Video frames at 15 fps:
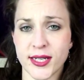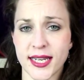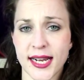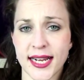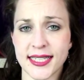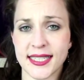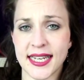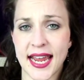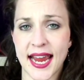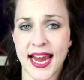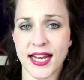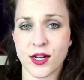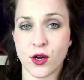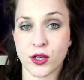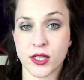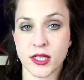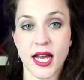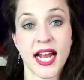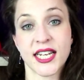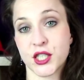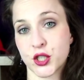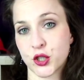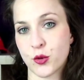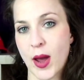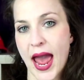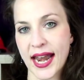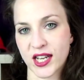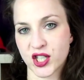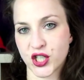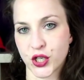as I say, not as I do
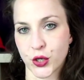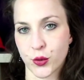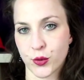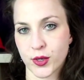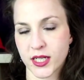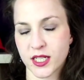attitude,